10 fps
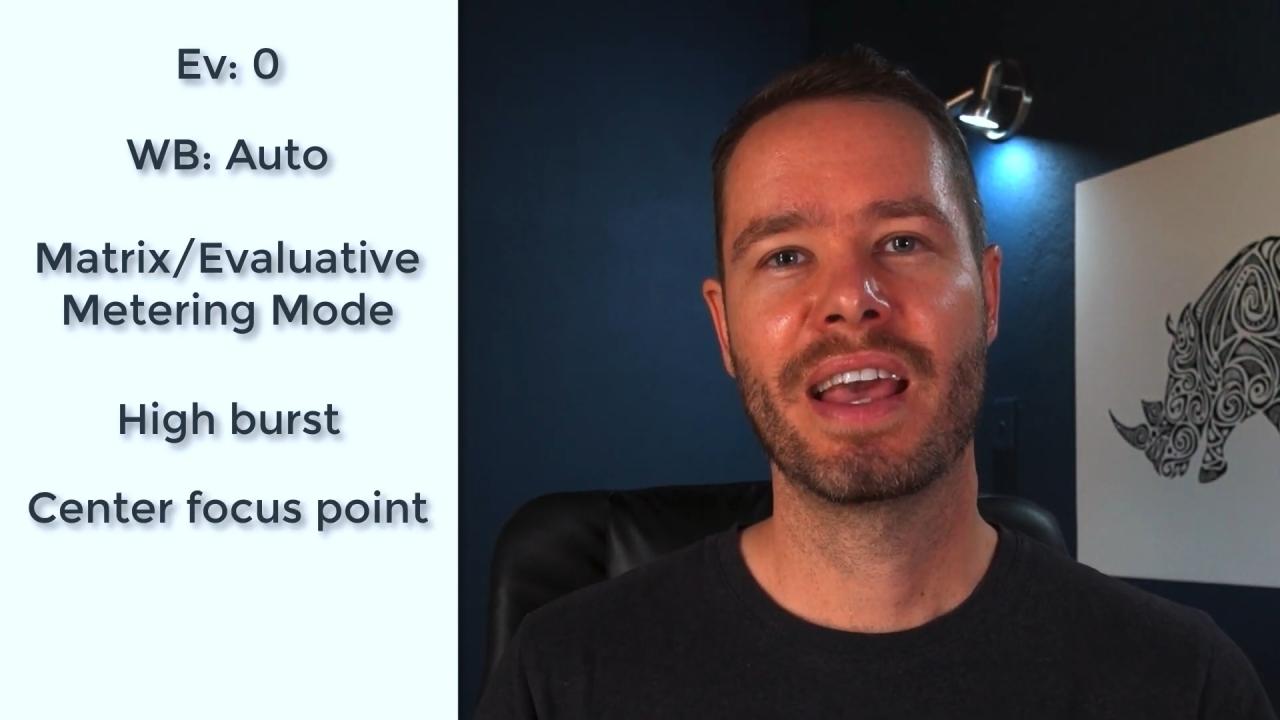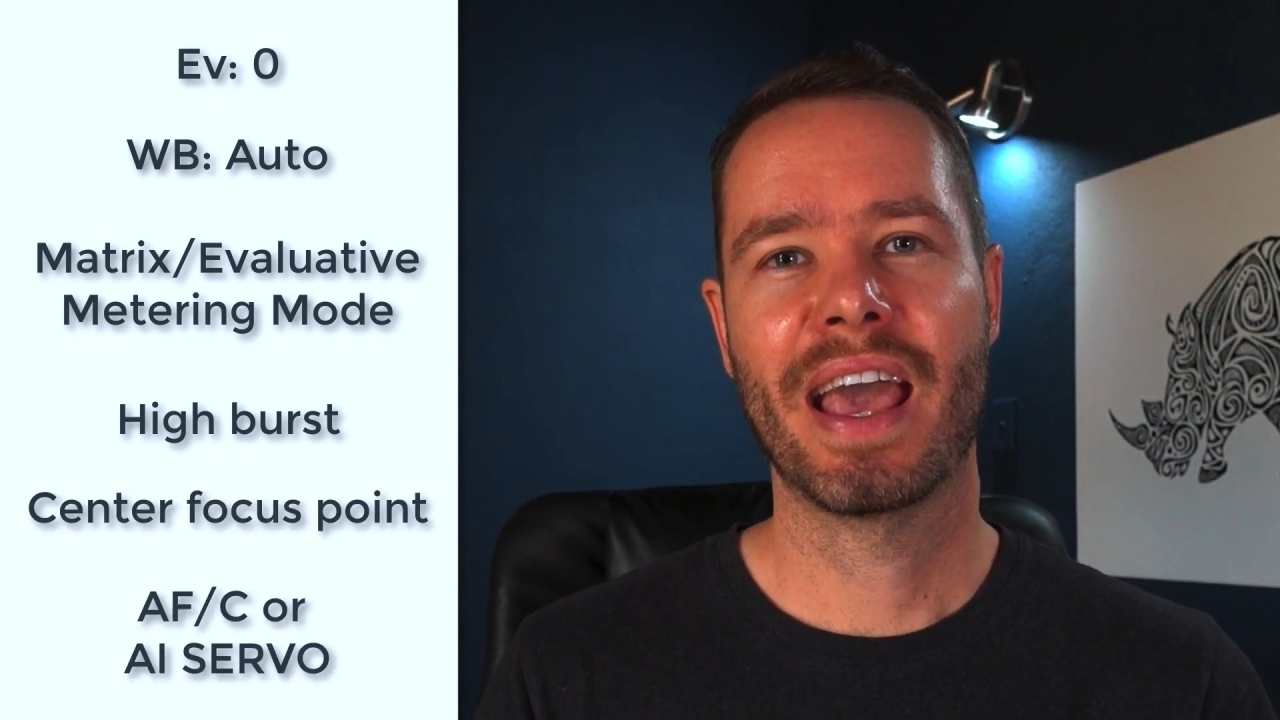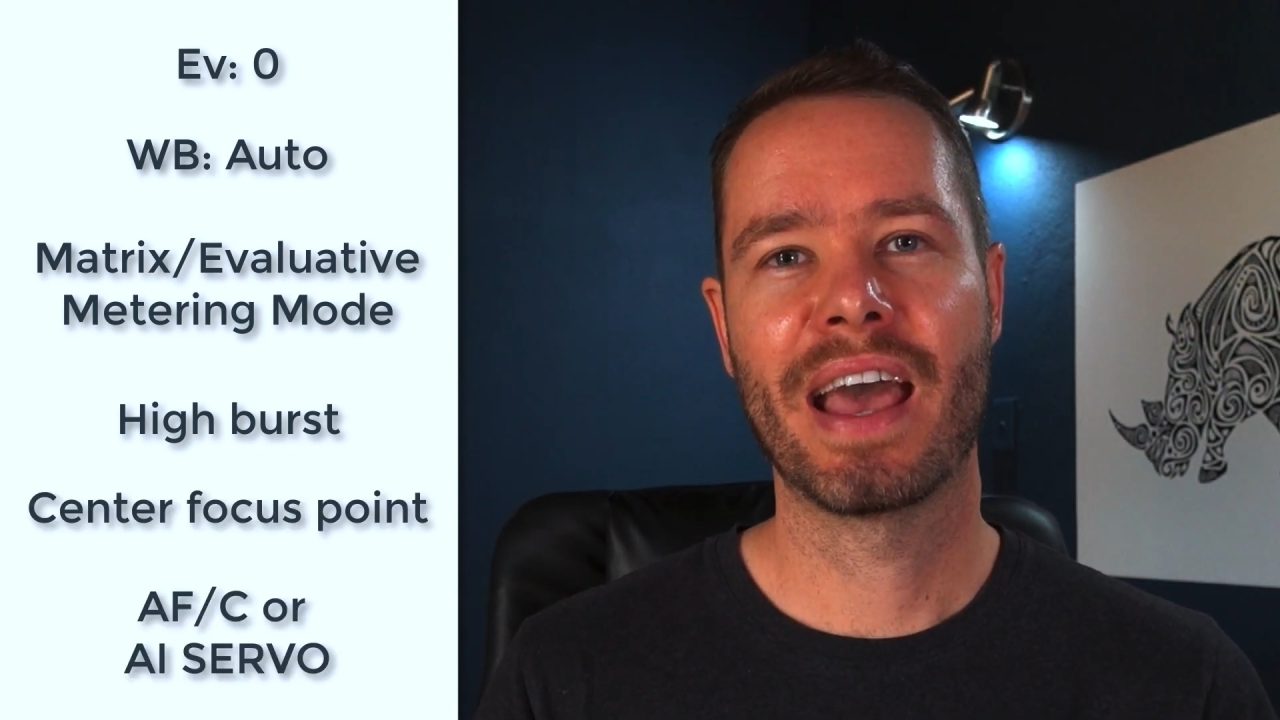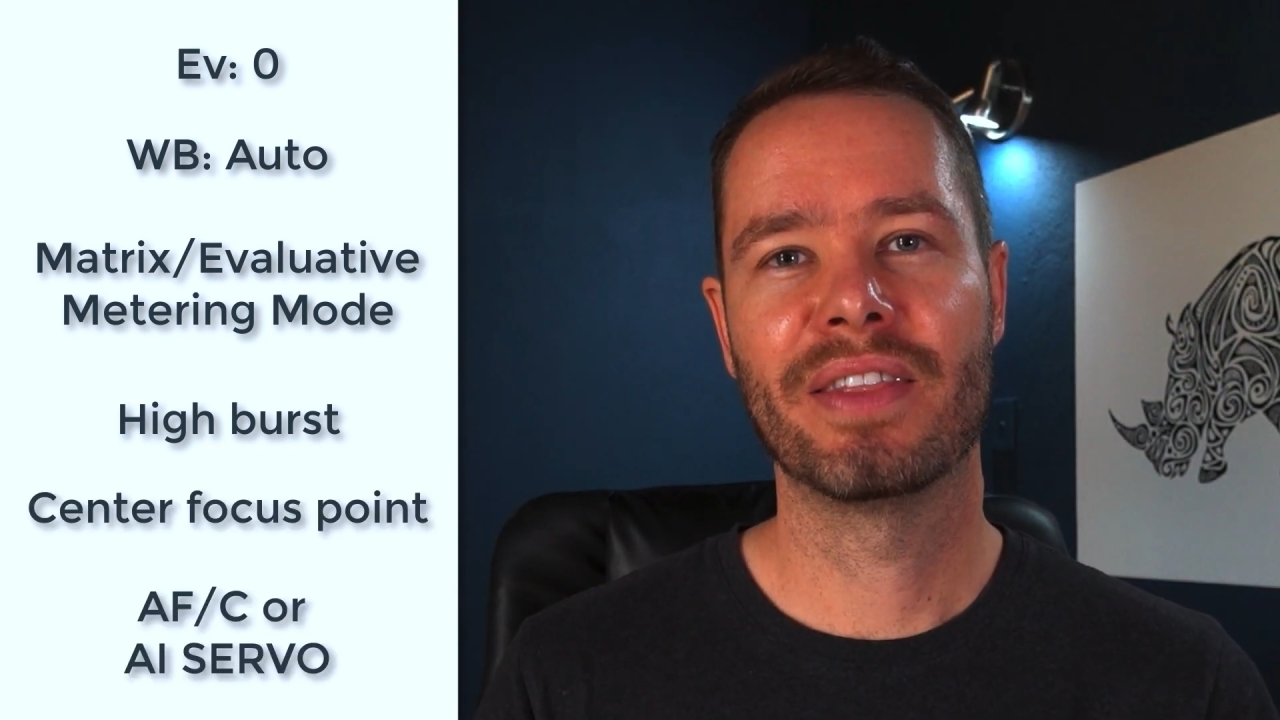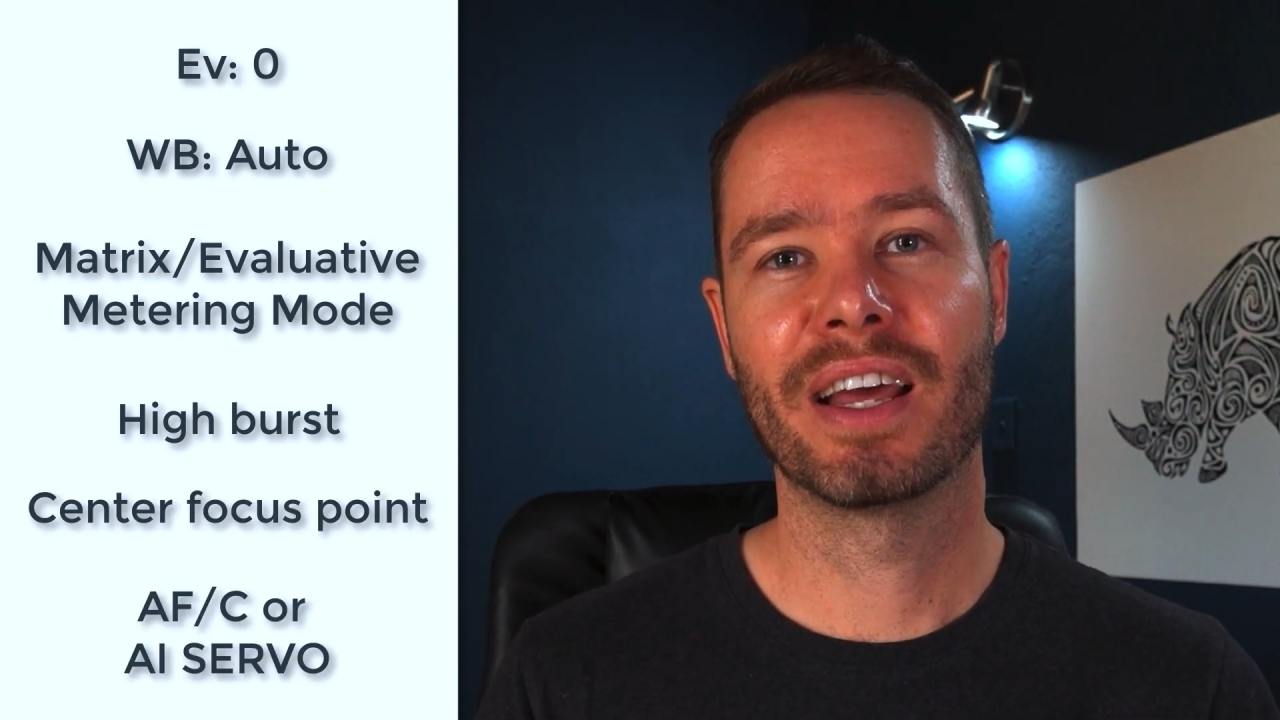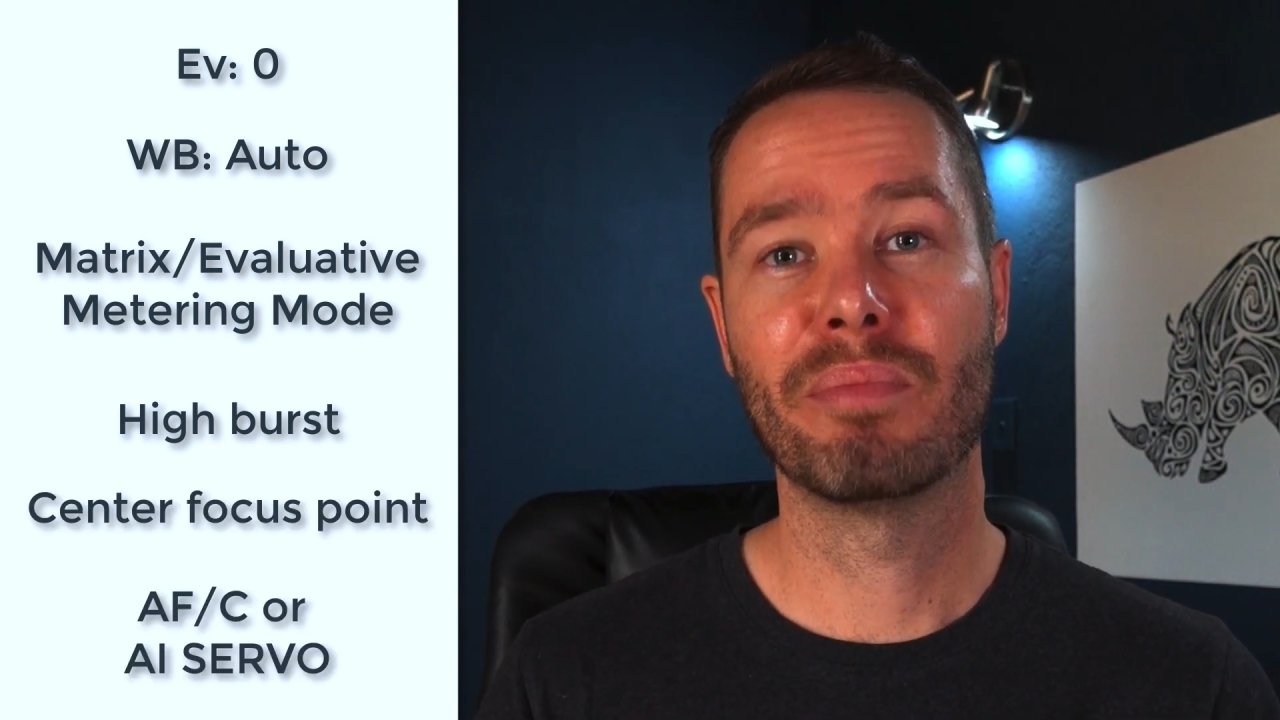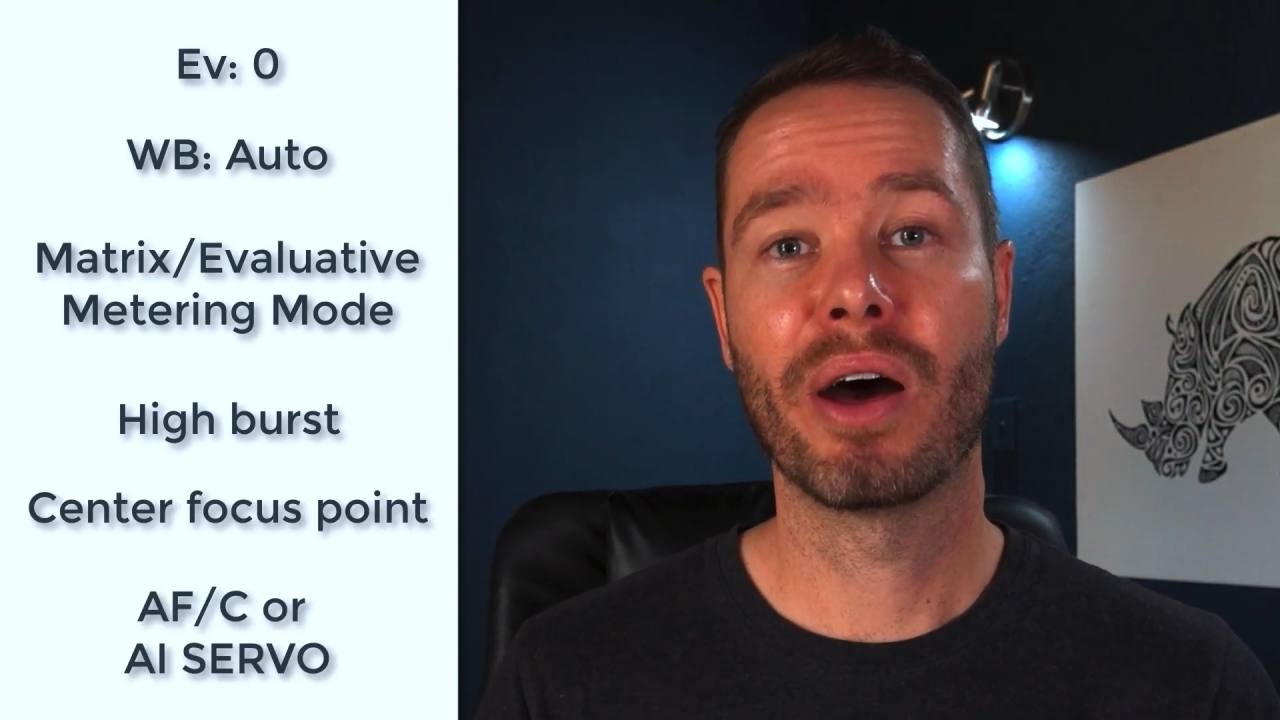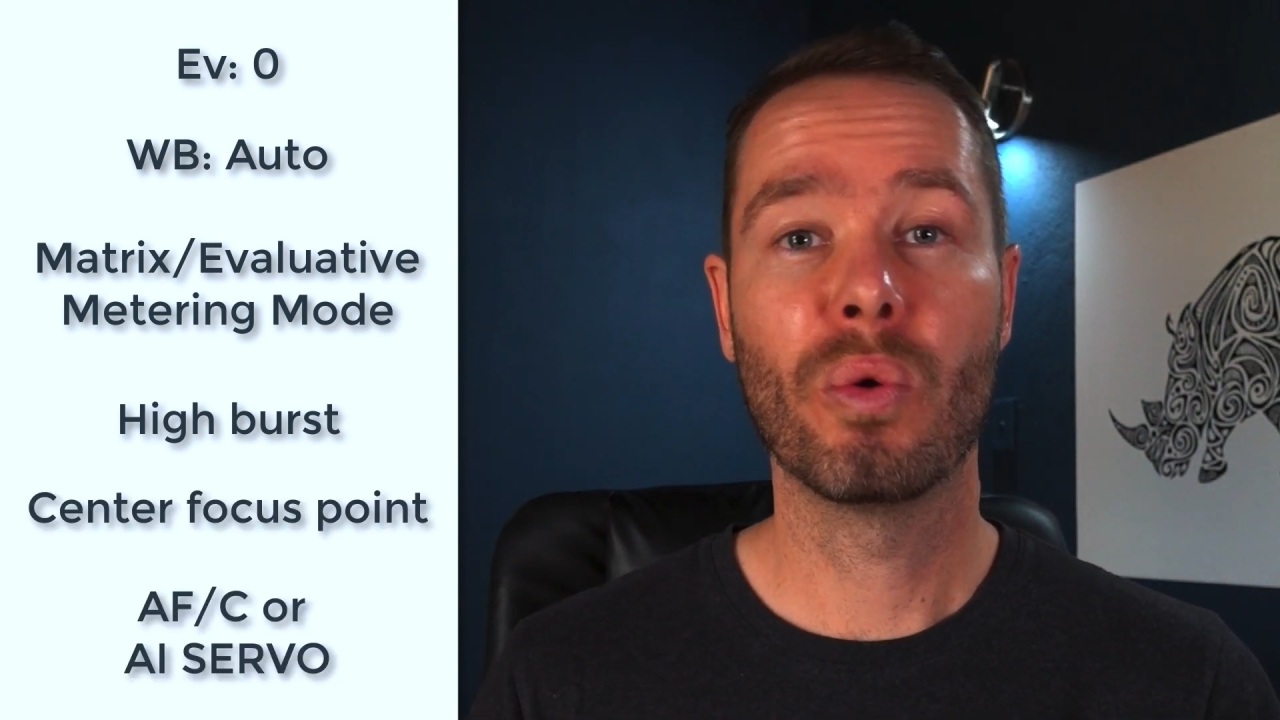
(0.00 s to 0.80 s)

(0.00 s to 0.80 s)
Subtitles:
and that my